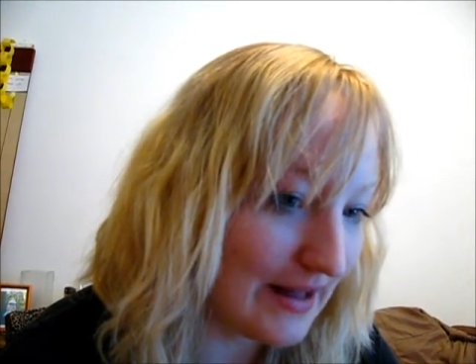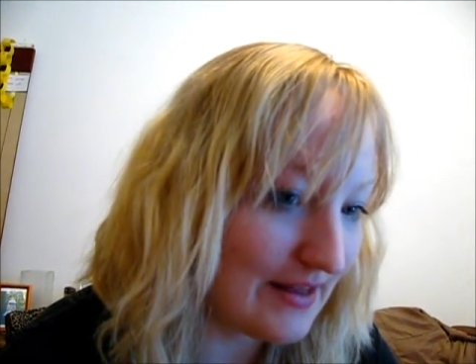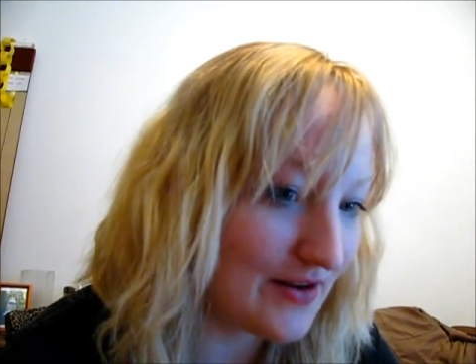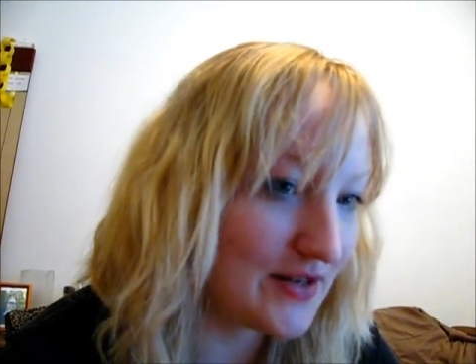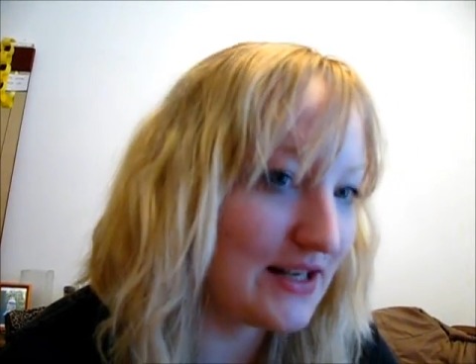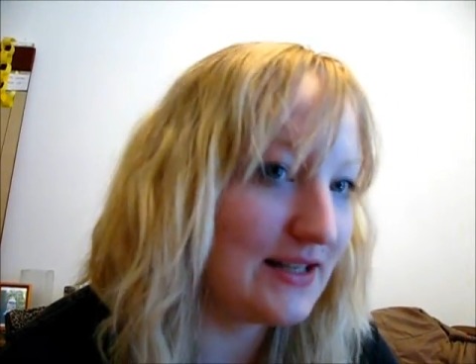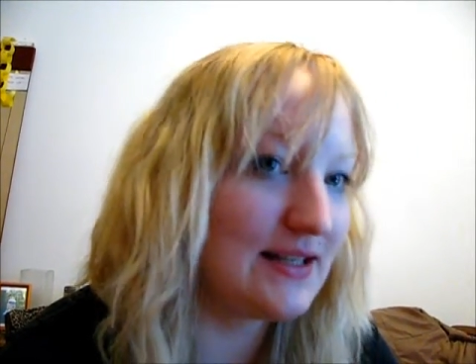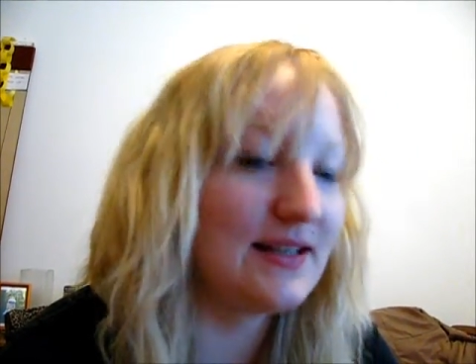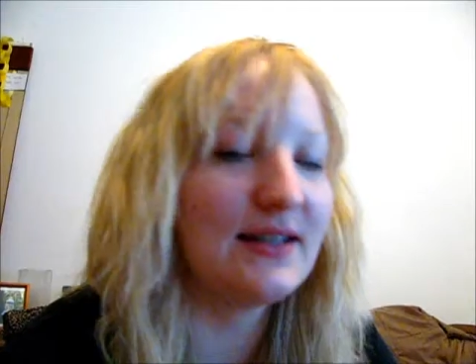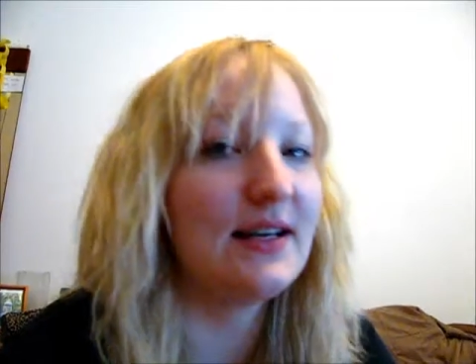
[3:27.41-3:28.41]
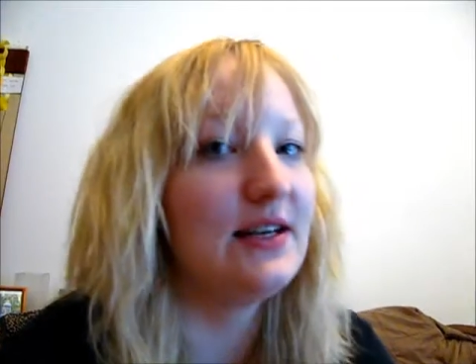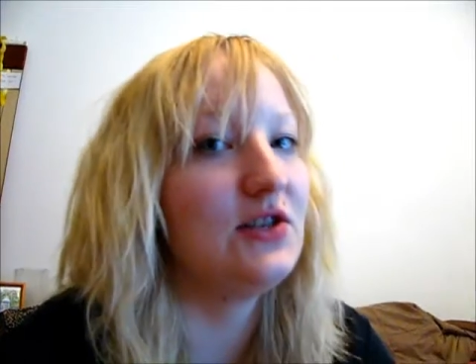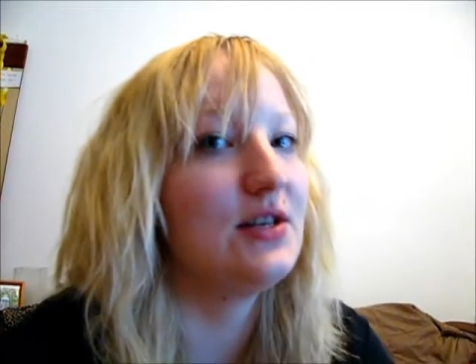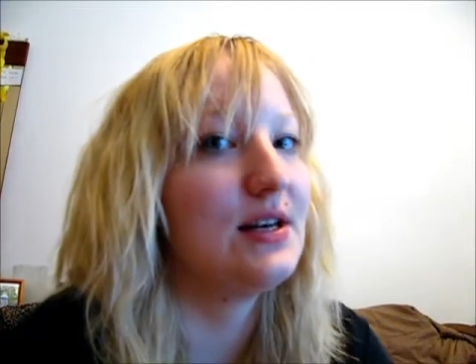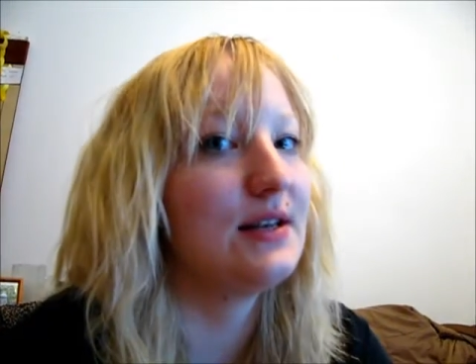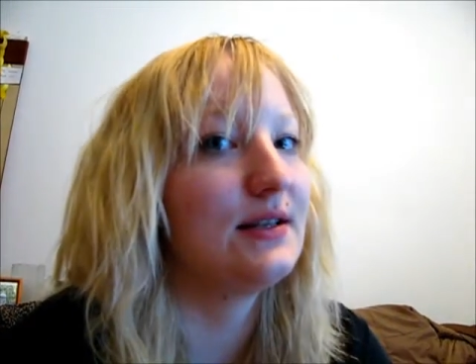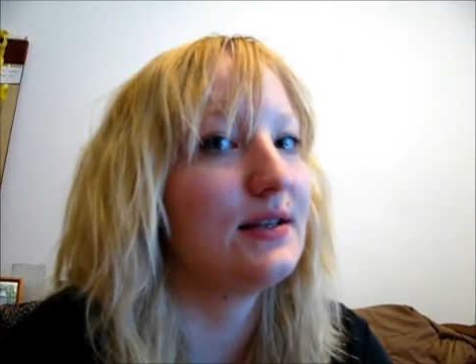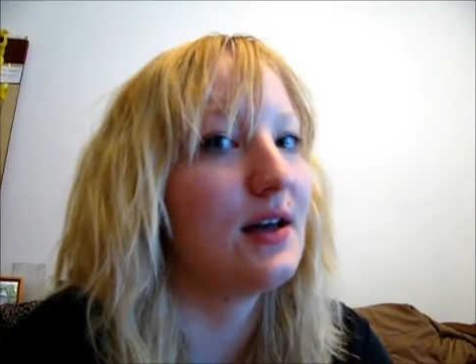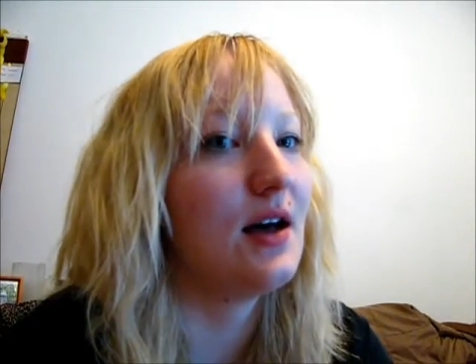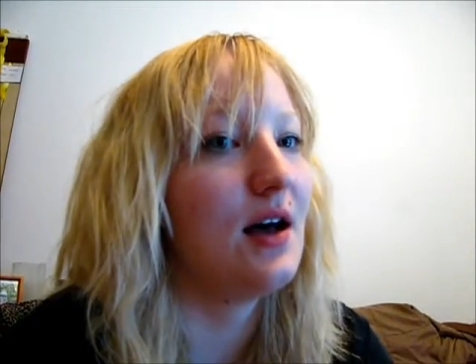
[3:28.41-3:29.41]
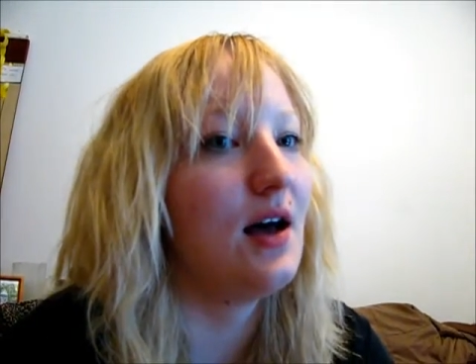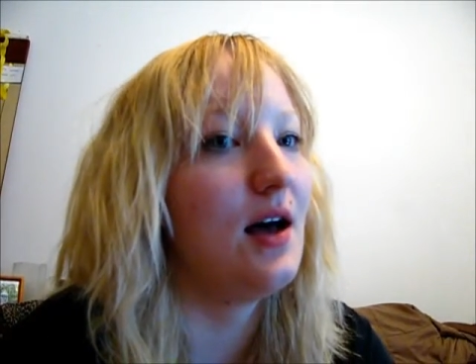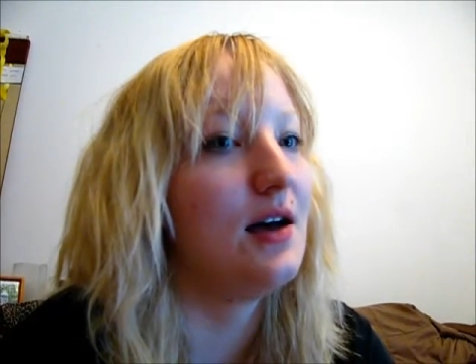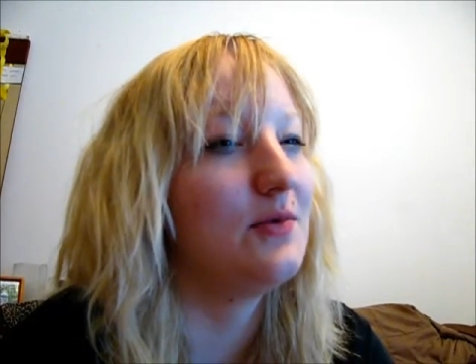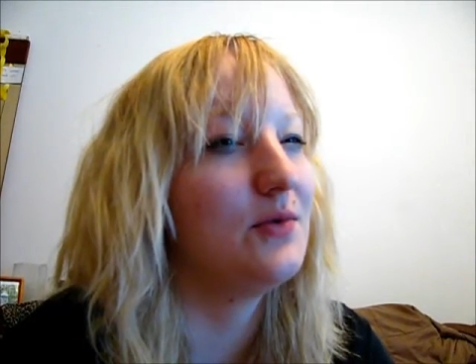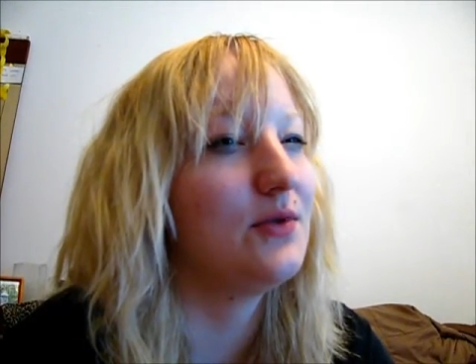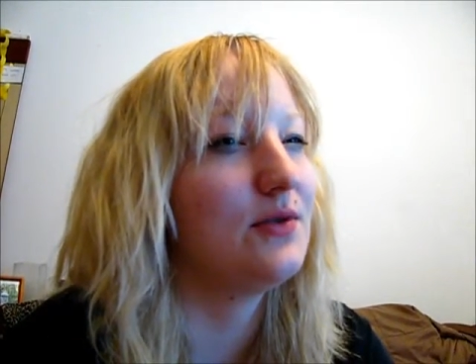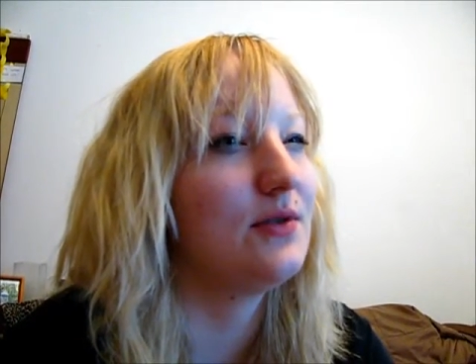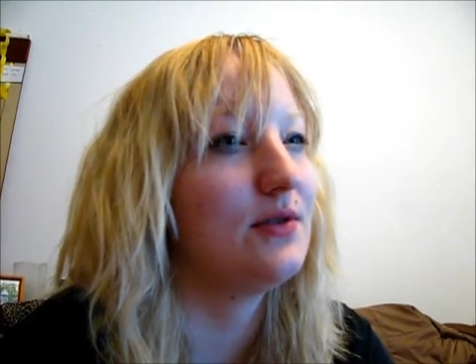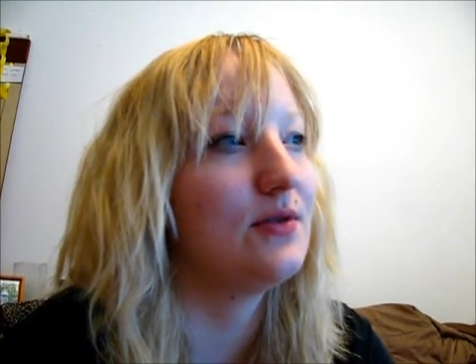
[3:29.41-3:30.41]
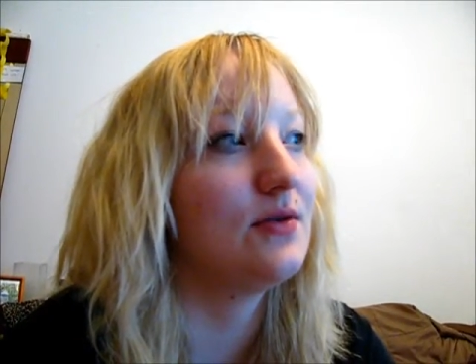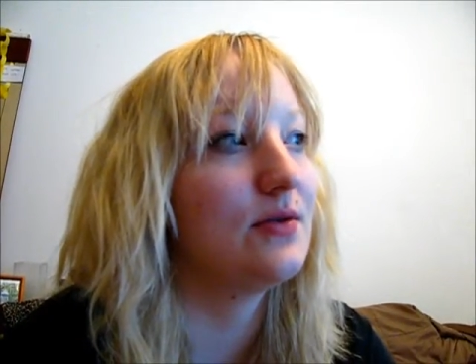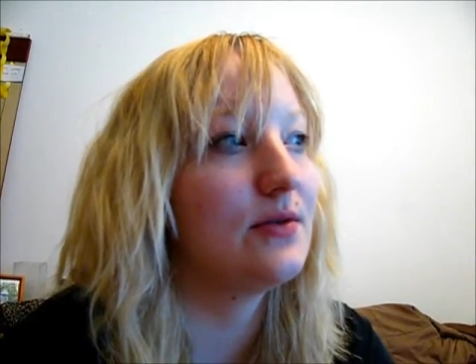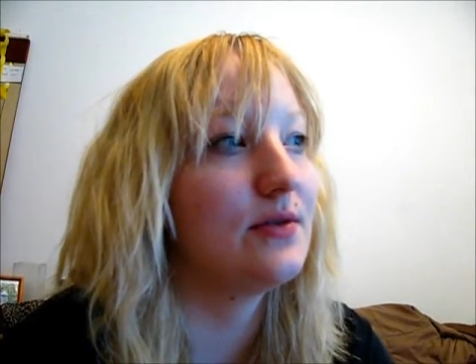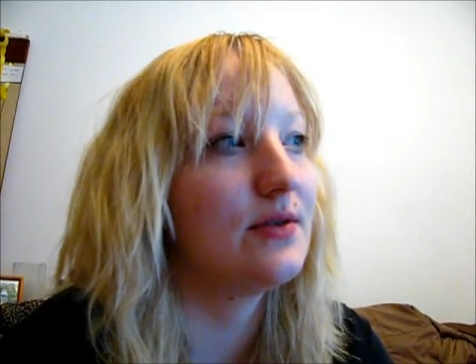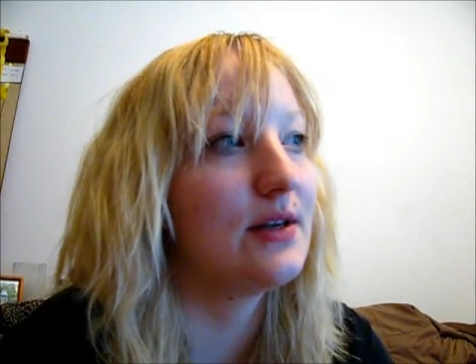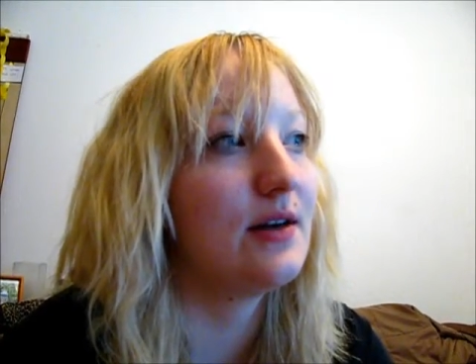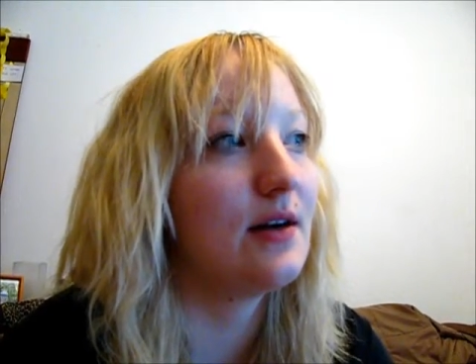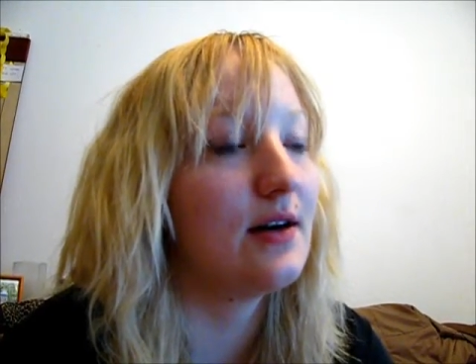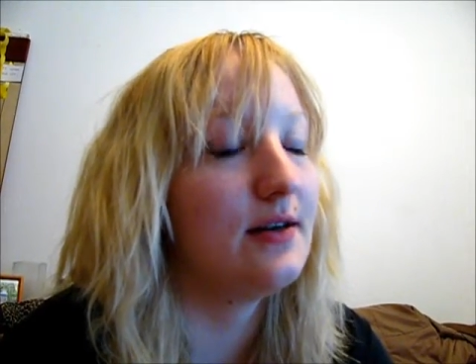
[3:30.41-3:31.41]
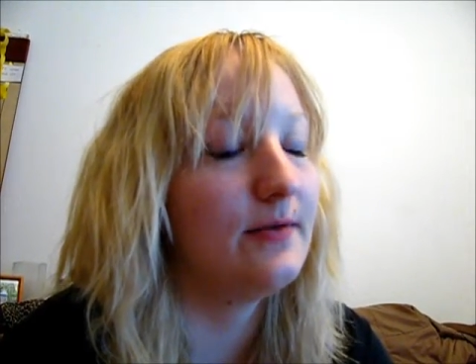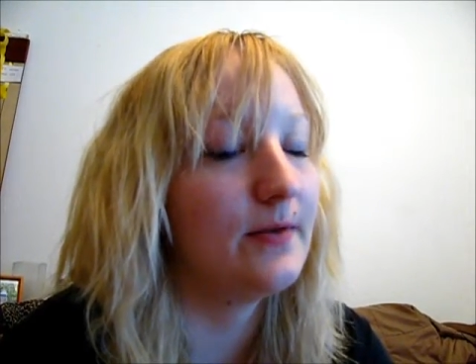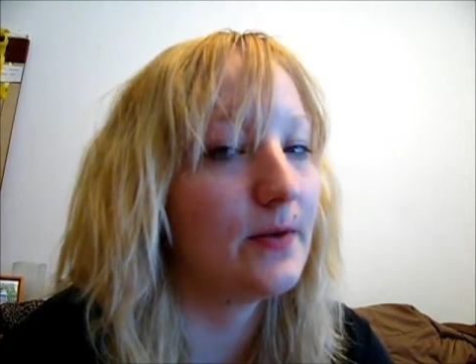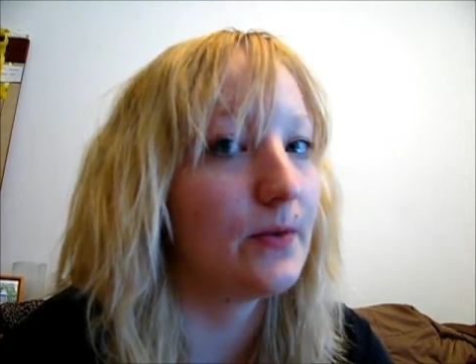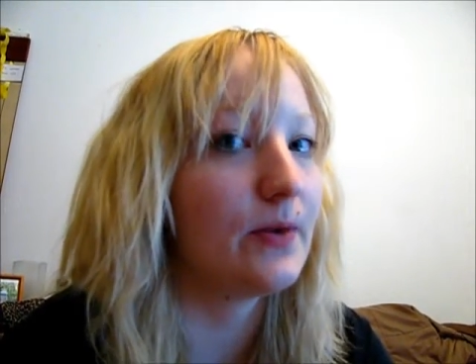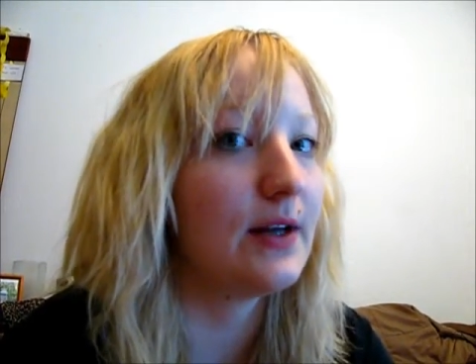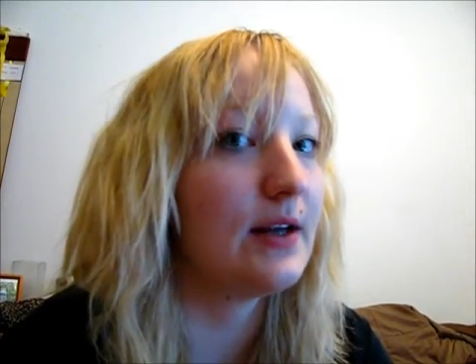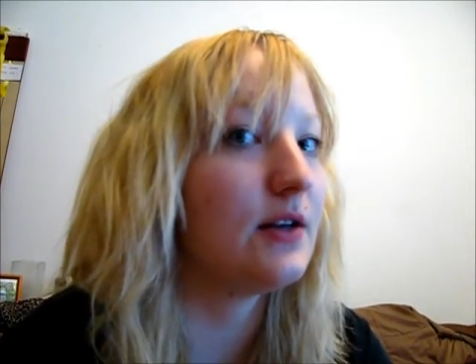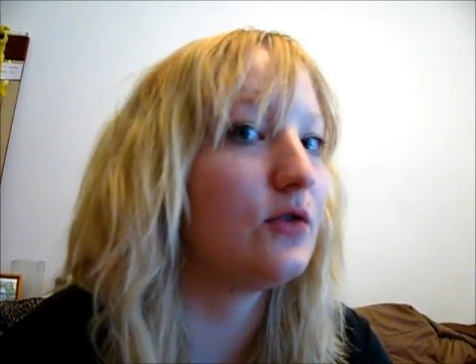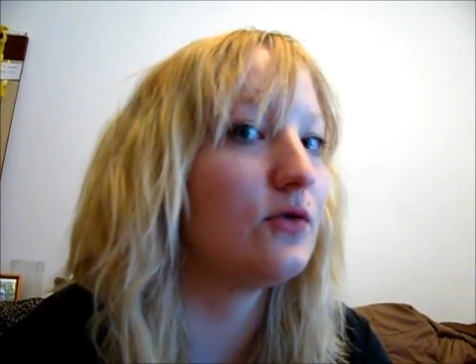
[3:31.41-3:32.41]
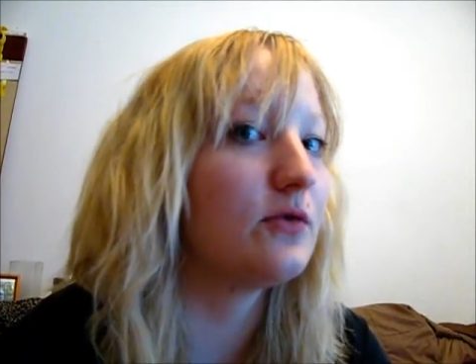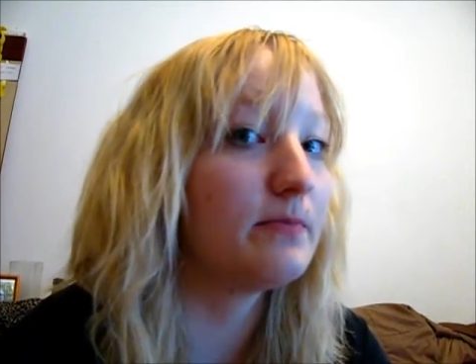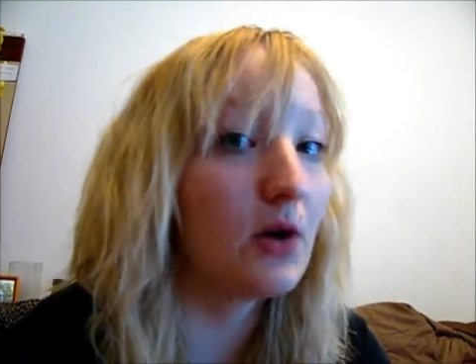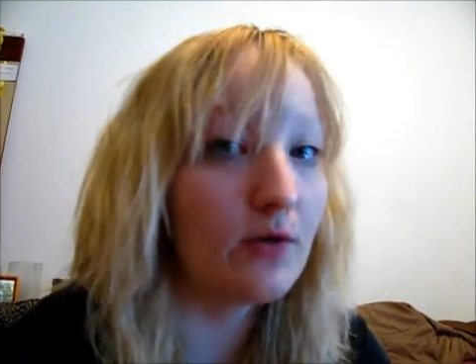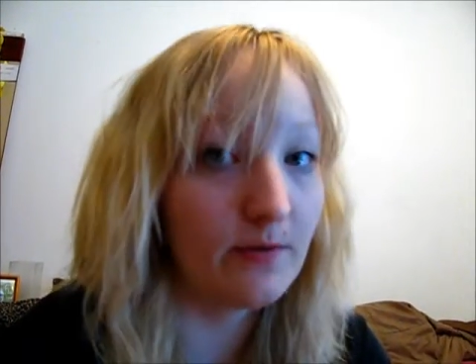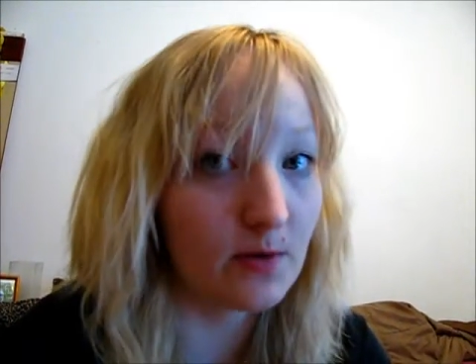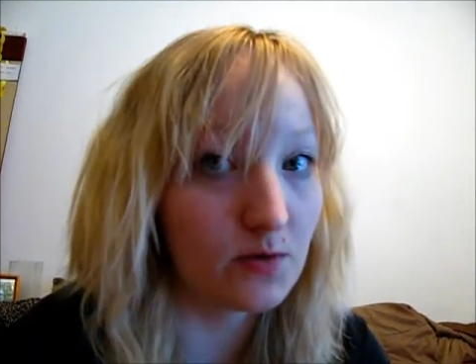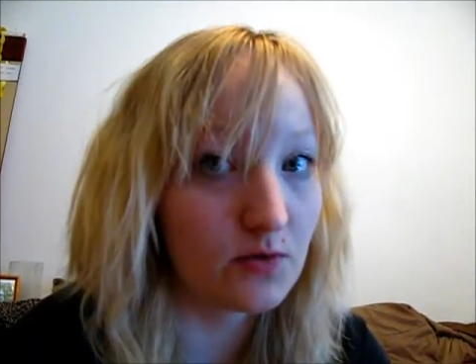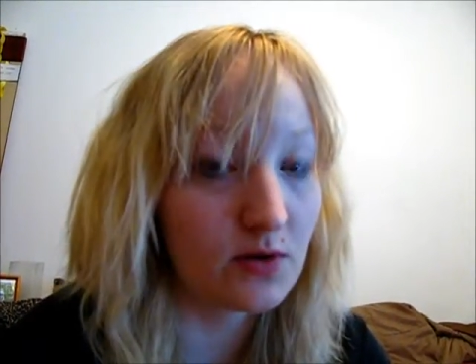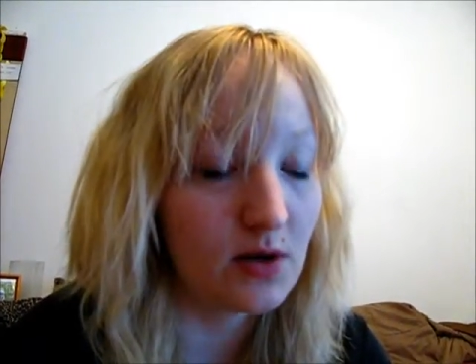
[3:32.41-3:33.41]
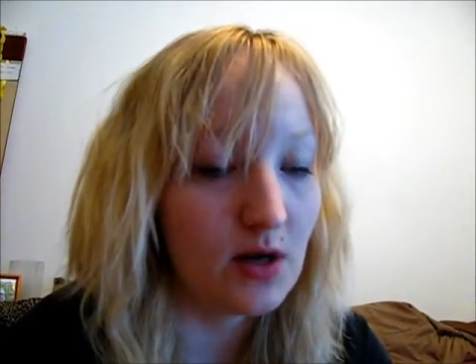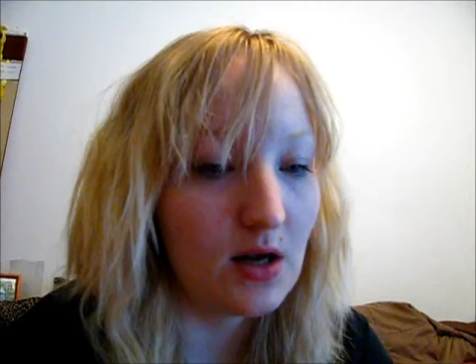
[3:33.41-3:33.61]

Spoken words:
There is a slight chance I would order the iPhone and use both phones,